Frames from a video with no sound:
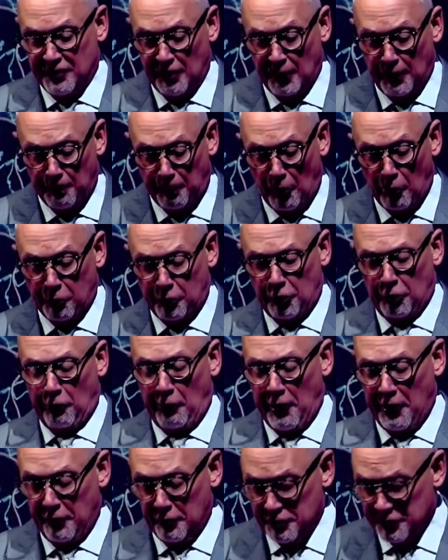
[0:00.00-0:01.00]
and the
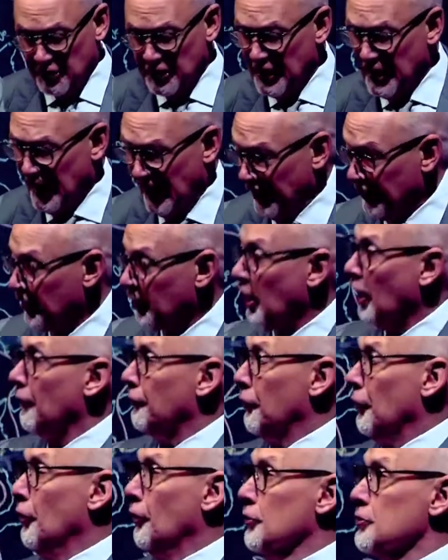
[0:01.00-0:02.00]
procurators and the
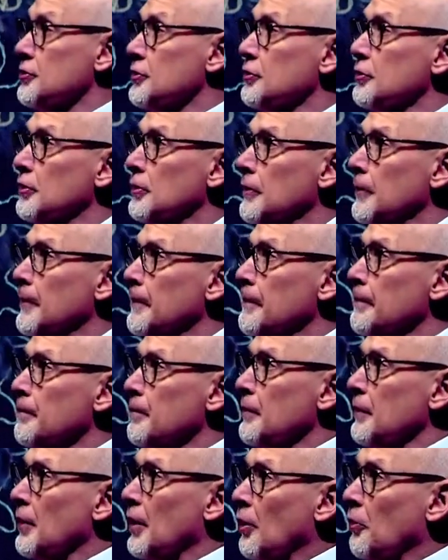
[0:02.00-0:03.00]
governors.
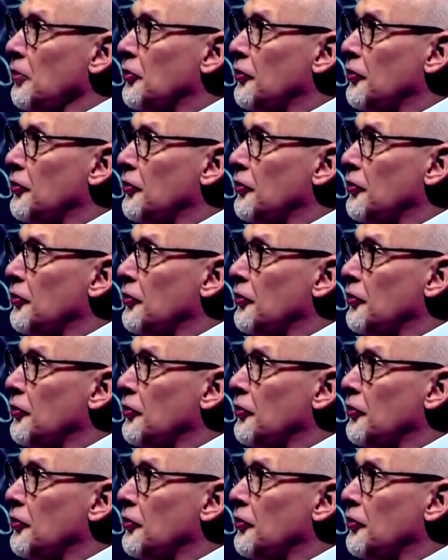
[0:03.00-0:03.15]
It was